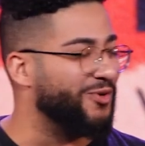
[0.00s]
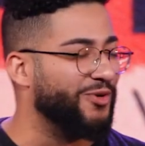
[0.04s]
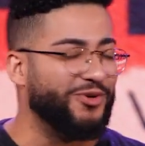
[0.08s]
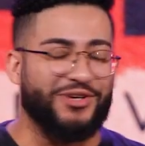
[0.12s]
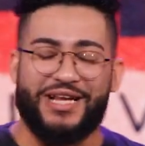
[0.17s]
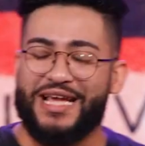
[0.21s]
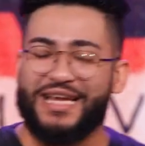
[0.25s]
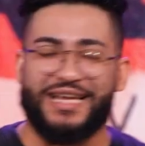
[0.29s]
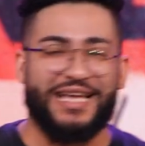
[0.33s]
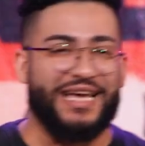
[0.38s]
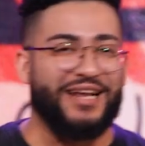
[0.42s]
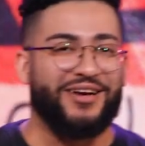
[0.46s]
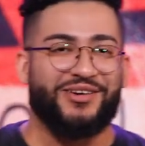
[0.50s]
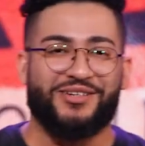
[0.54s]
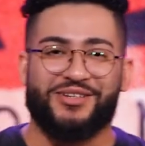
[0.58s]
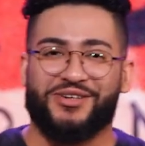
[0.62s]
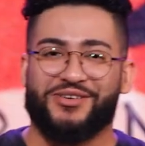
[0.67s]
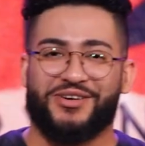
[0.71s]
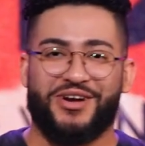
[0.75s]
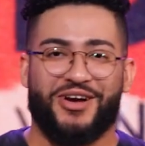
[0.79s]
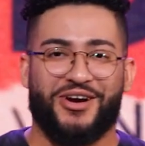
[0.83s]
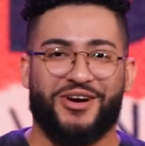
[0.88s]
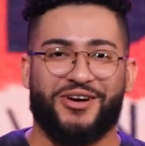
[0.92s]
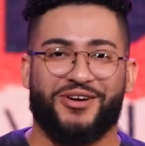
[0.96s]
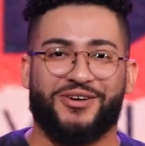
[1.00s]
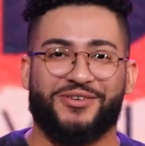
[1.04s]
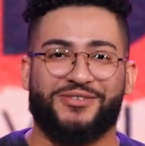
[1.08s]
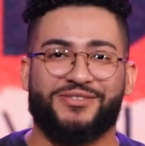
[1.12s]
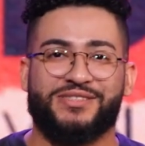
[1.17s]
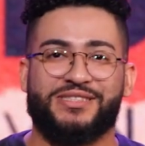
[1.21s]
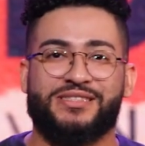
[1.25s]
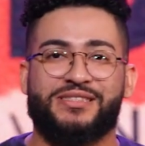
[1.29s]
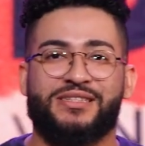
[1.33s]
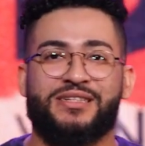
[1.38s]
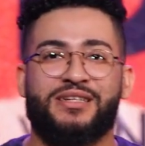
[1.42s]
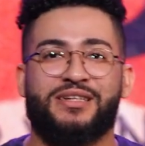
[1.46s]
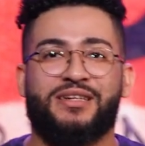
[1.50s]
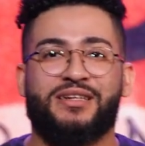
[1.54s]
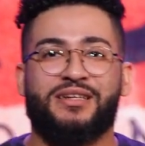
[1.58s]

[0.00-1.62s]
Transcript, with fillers: ooh, they get on your nerves,